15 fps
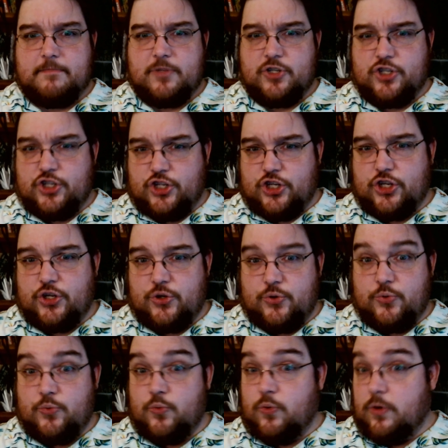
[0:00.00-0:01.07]
to
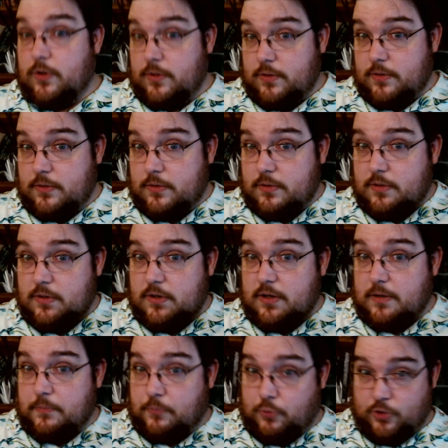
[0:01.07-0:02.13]

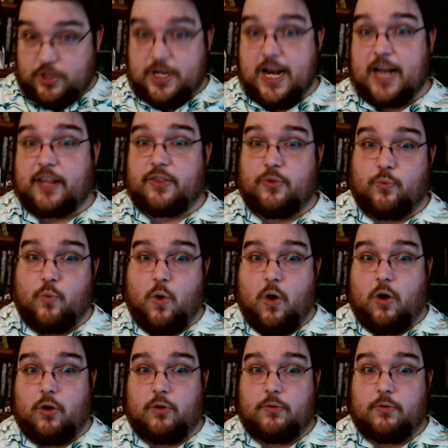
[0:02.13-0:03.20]
protect the wall.